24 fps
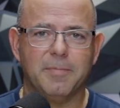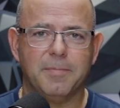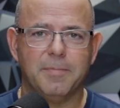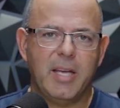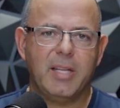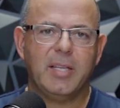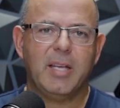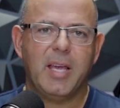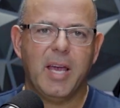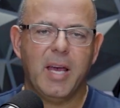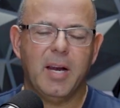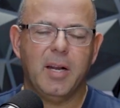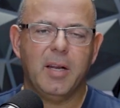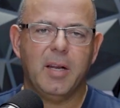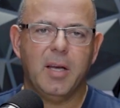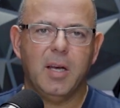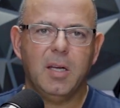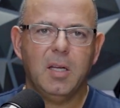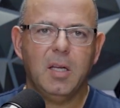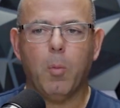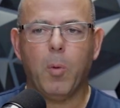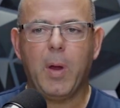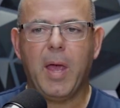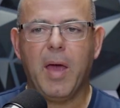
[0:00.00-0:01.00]
In
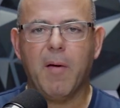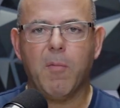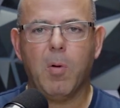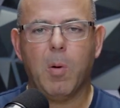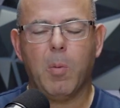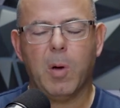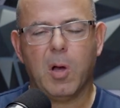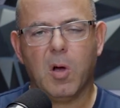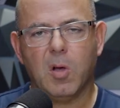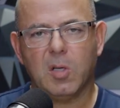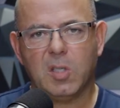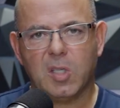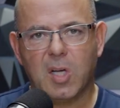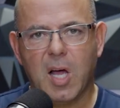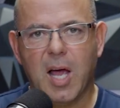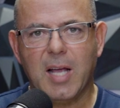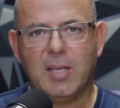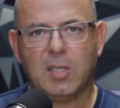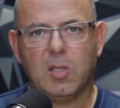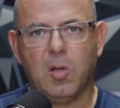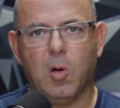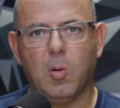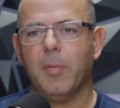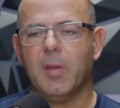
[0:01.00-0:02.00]
Canada, we have what we call
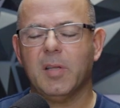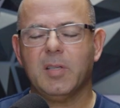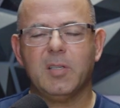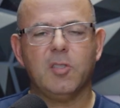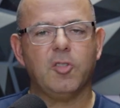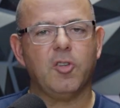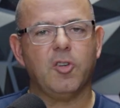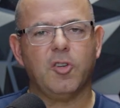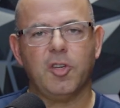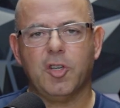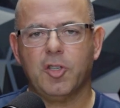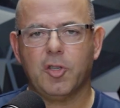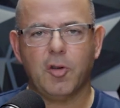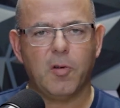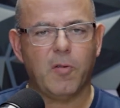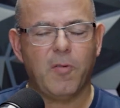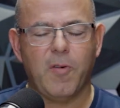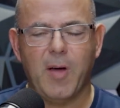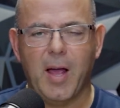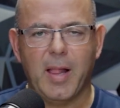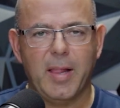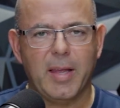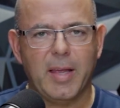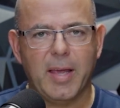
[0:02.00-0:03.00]
SkySlope. This is your digital
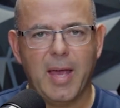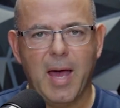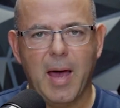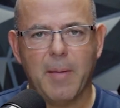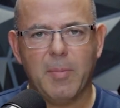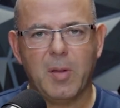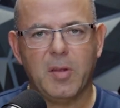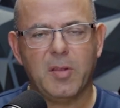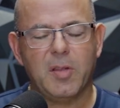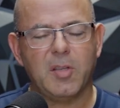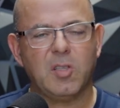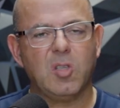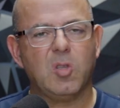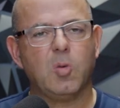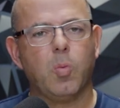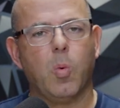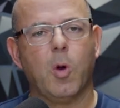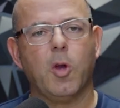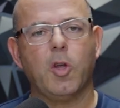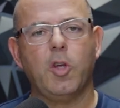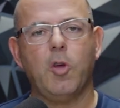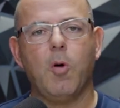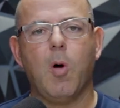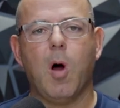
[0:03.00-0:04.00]
filing cabinet. This is
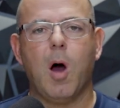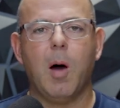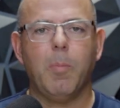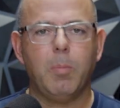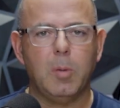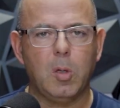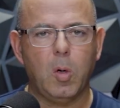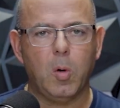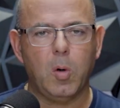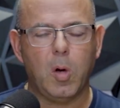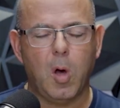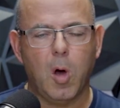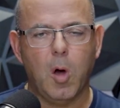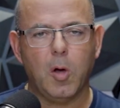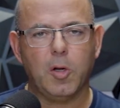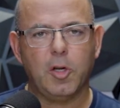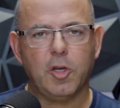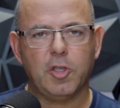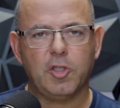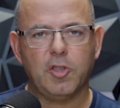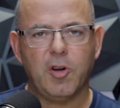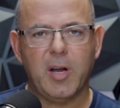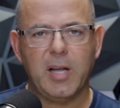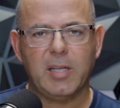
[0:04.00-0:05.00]
where you upload all
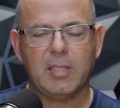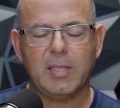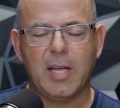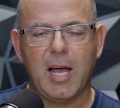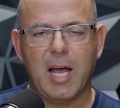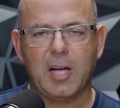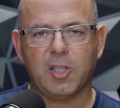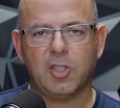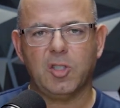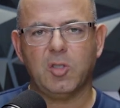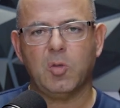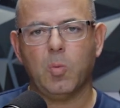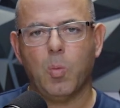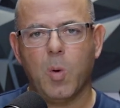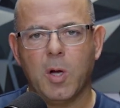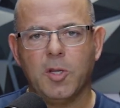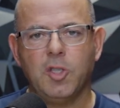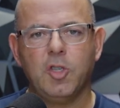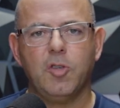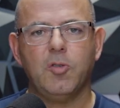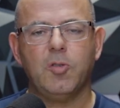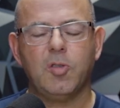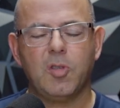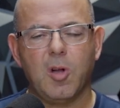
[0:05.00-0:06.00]
your transactions.
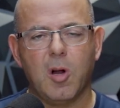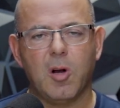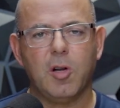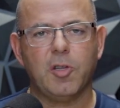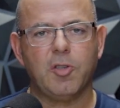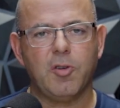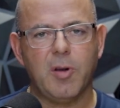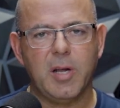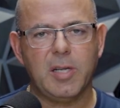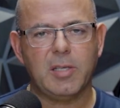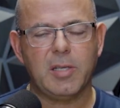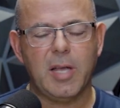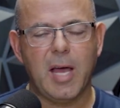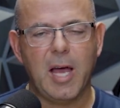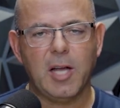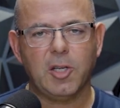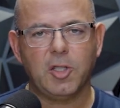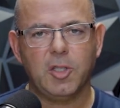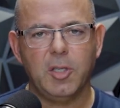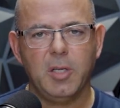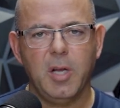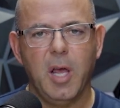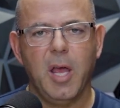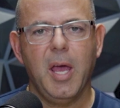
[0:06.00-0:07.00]
Once you start a
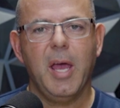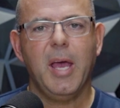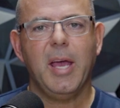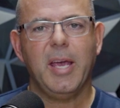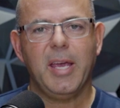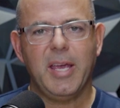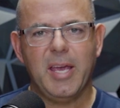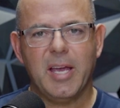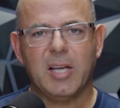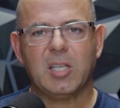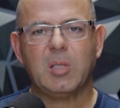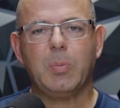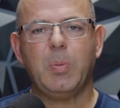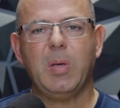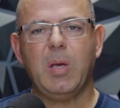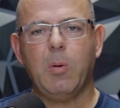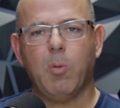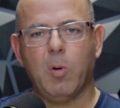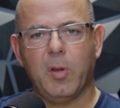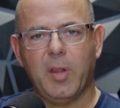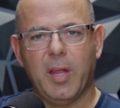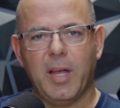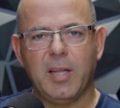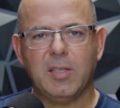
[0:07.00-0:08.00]
transaction, EXP
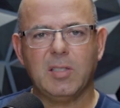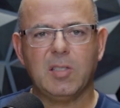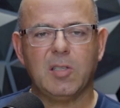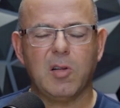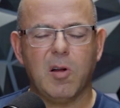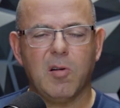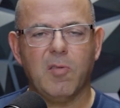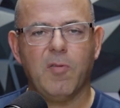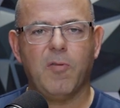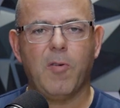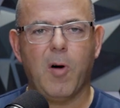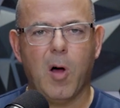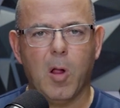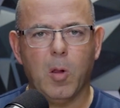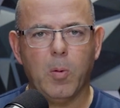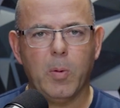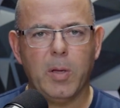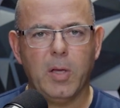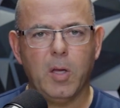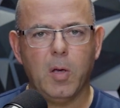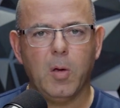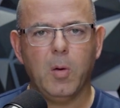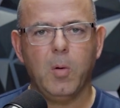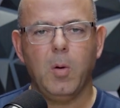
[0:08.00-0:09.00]
will then start
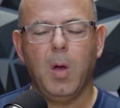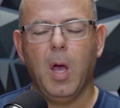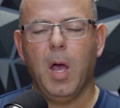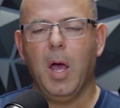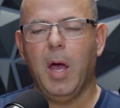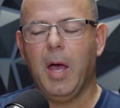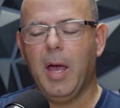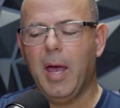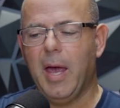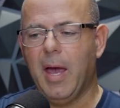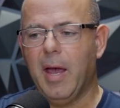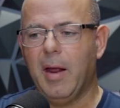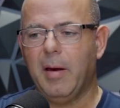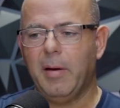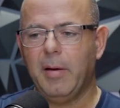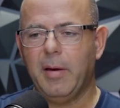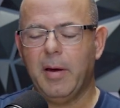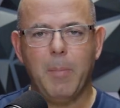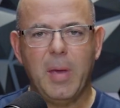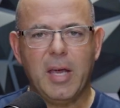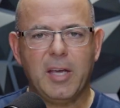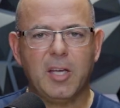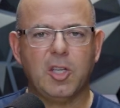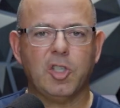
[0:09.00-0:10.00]
following you
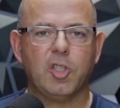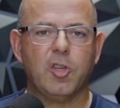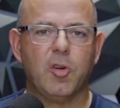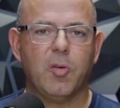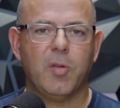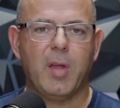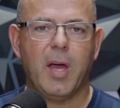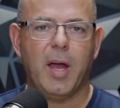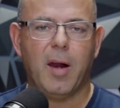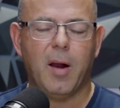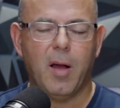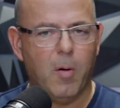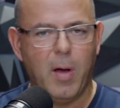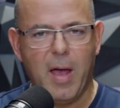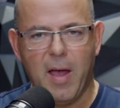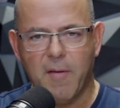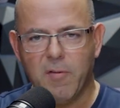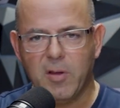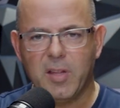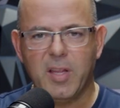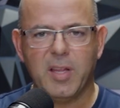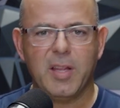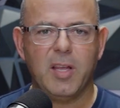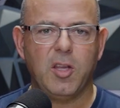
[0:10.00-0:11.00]
and making sure that
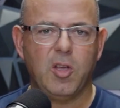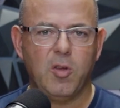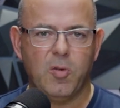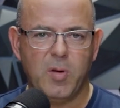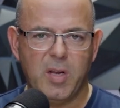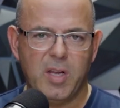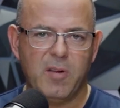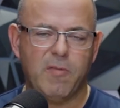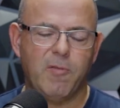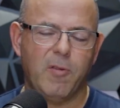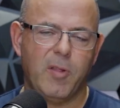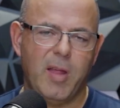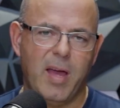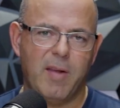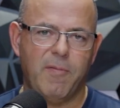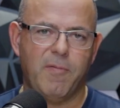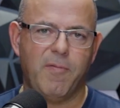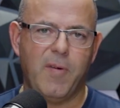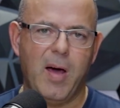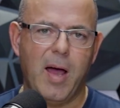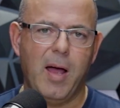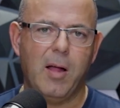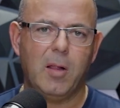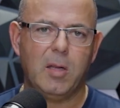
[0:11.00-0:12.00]
everything that you need for that
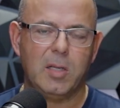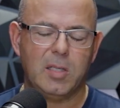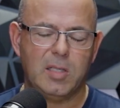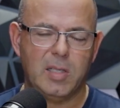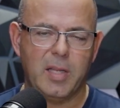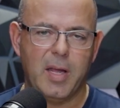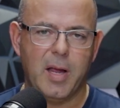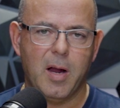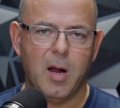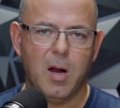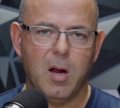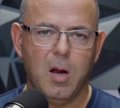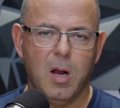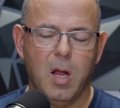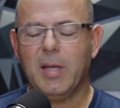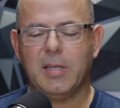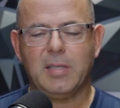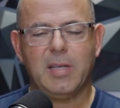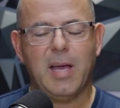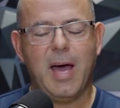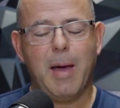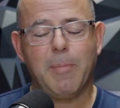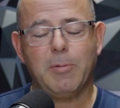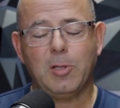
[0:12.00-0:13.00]
file is there.
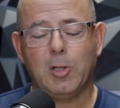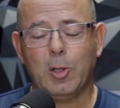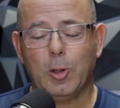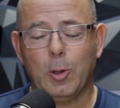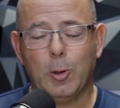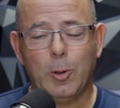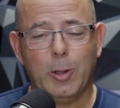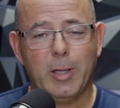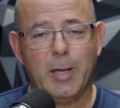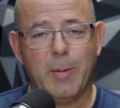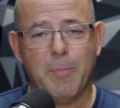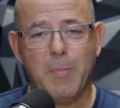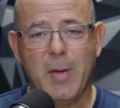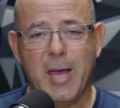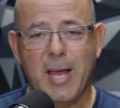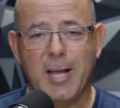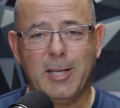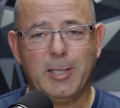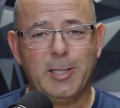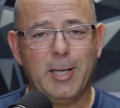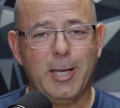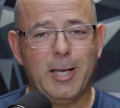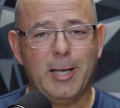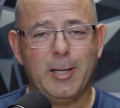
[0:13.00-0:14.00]
It's absolutely
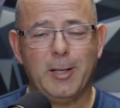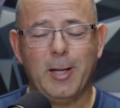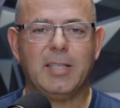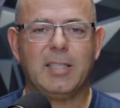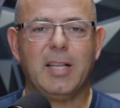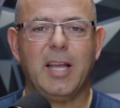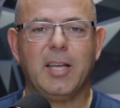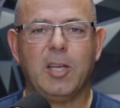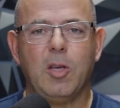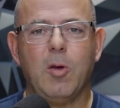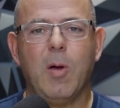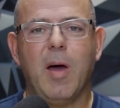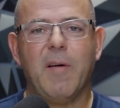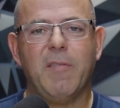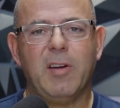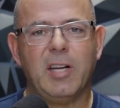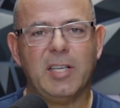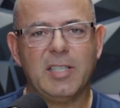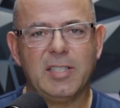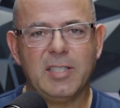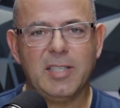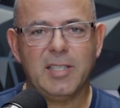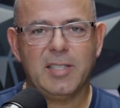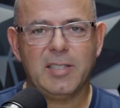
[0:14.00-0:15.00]
amazing. It's like you have an
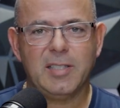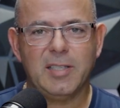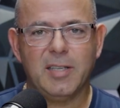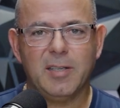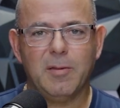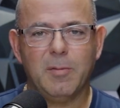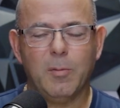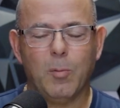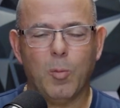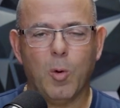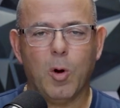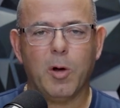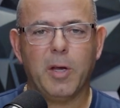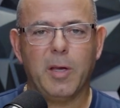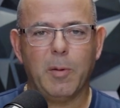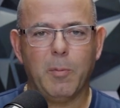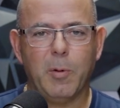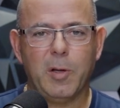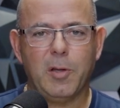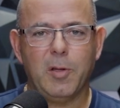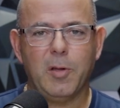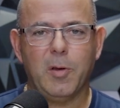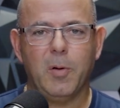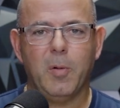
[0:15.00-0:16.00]
assistant working
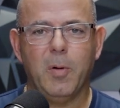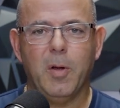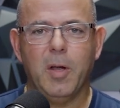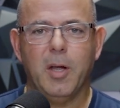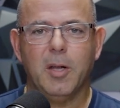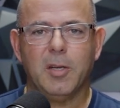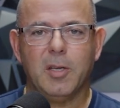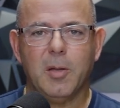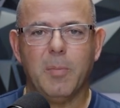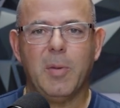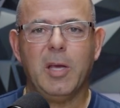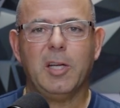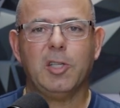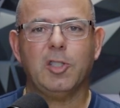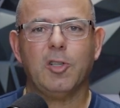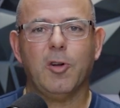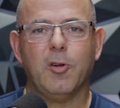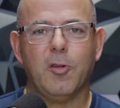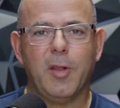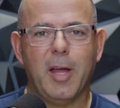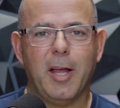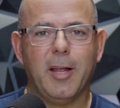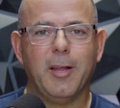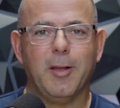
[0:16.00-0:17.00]
with you to make
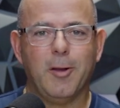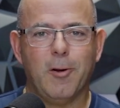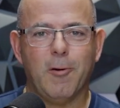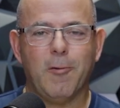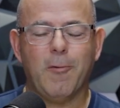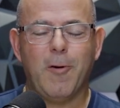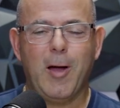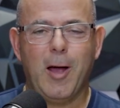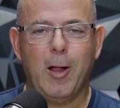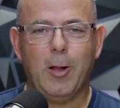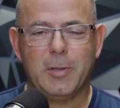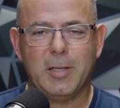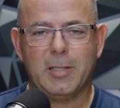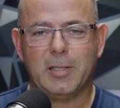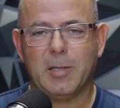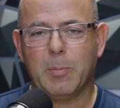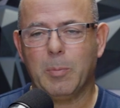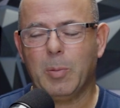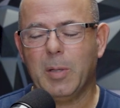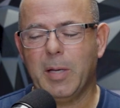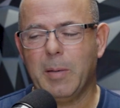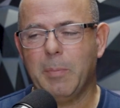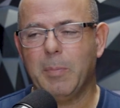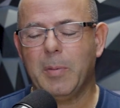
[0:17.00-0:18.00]
sure that your file is
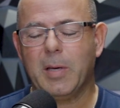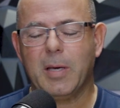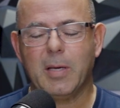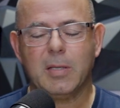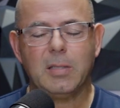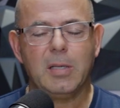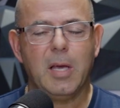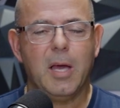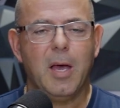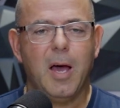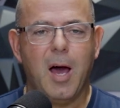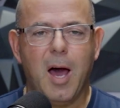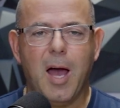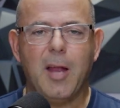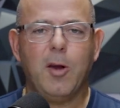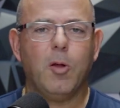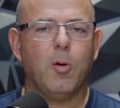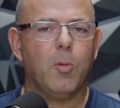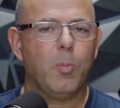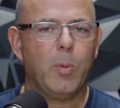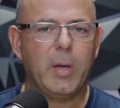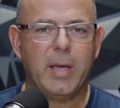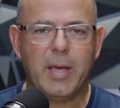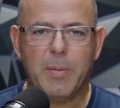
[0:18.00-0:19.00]
complete because I
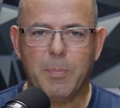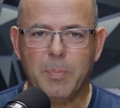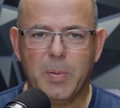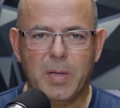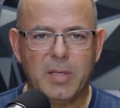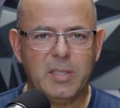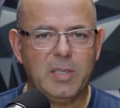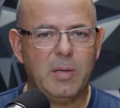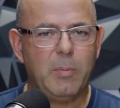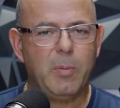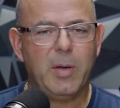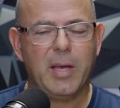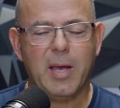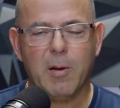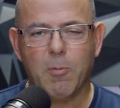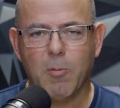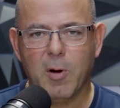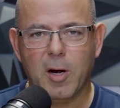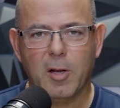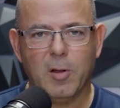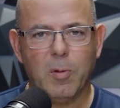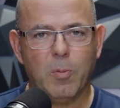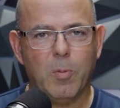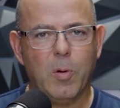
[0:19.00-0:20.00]
know we get busy, we get
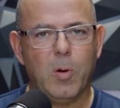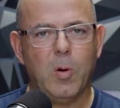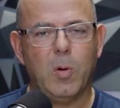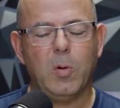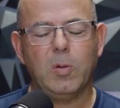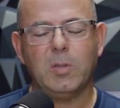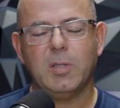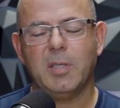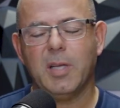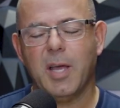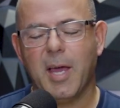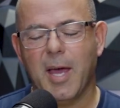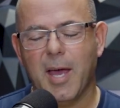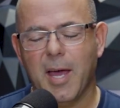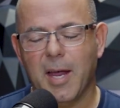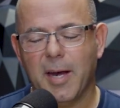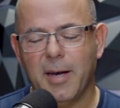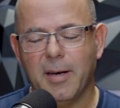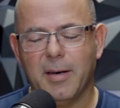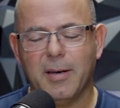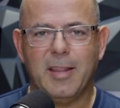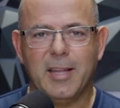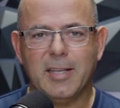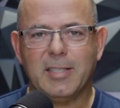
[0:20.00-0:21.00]
running the roads,
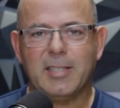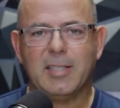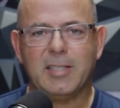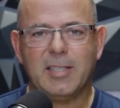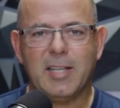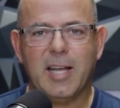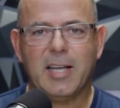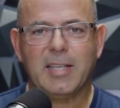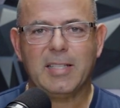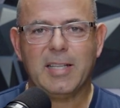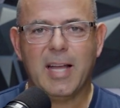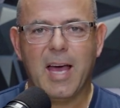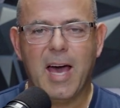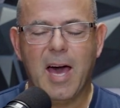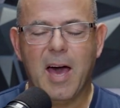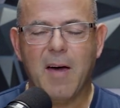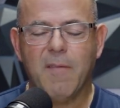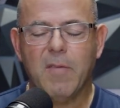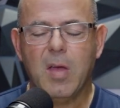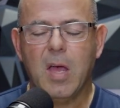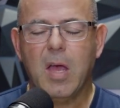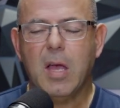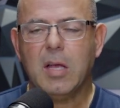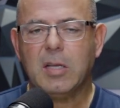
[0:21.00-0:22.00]
and this is nice to
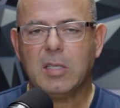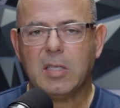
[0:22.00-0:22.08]
have.